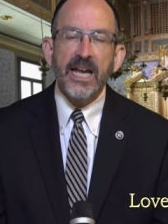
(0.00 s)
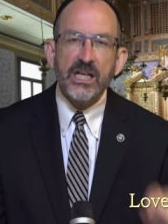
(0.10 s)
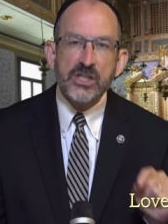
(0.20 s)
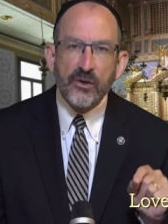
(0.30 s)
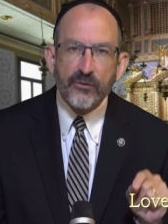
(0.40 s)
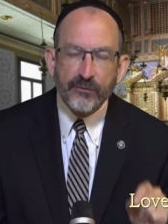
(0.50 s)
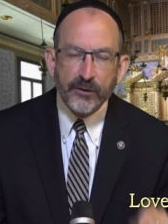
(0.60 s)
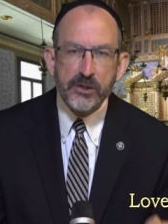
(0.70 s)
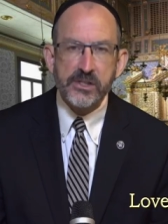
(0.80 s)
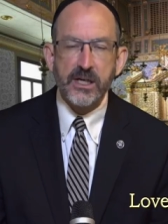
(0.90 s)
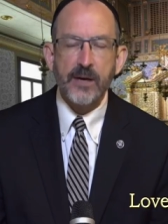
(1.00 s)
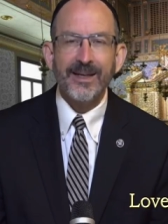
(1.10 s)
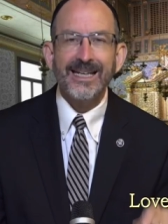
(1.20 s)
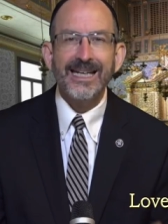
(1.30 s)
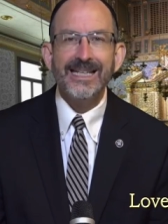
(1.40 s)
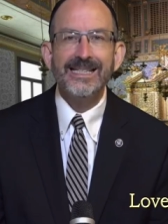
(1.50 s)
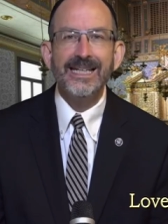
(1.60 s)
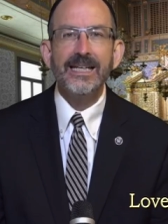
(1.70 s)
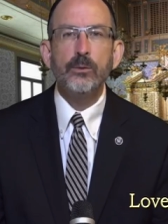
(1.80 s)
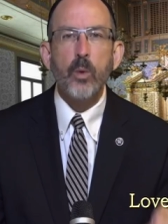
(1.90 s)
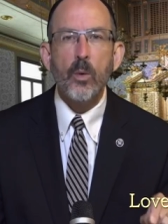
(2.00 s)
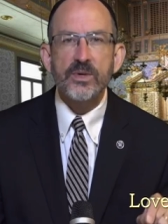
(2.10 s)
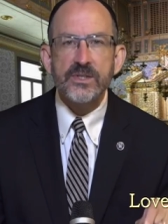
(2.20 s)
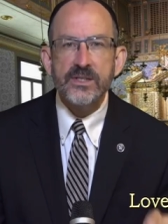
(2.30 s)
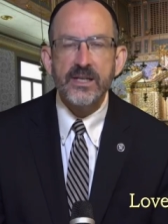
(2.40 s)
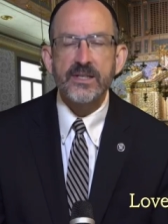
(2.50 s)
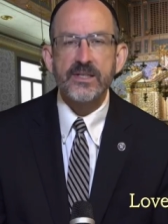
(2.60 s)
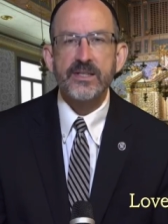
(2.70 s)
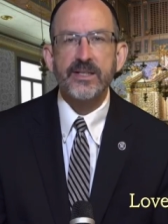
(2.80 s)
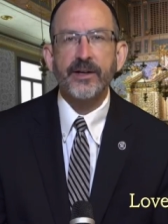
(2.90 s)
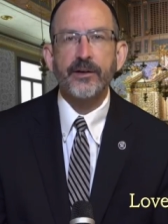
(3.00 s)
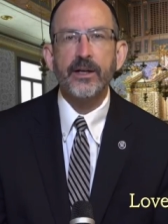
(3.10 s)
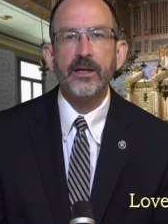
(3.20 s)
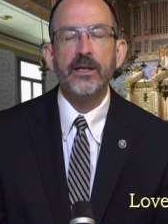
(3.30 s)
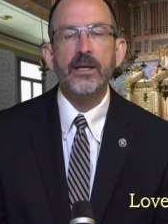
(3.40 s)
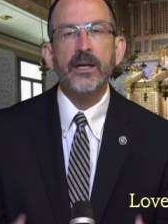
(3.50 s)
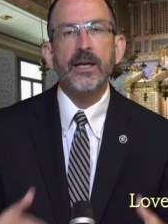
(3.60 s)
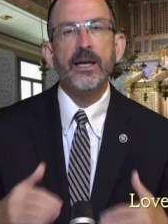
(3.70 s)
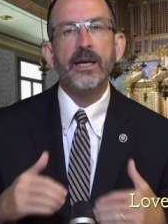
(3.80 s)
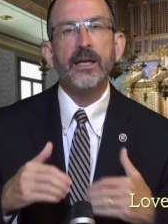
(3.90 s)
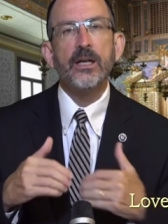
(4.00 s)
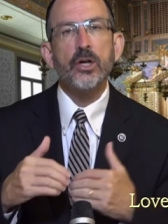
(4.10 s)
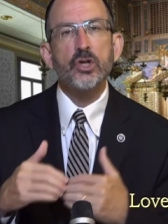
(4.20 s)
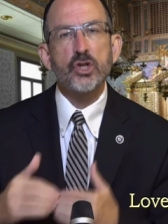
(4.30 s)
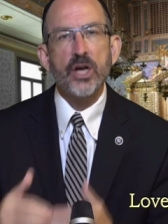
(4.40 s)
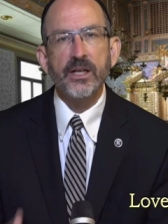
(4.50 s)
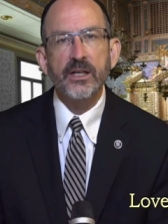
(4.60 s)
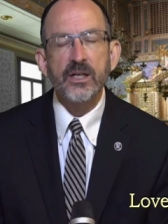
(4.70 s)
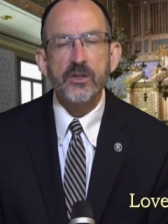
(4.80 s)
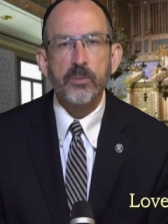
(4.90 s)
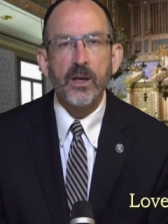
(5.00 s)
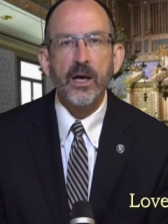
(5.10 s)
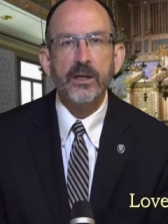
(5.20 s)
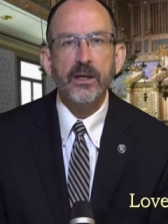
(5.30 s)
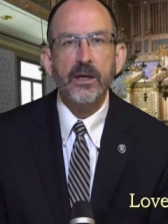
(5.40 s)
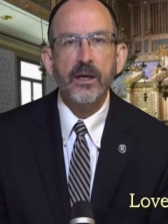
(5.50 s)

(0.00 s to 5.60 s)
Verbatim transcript: His first coming, he did what was necessary in shedding his blood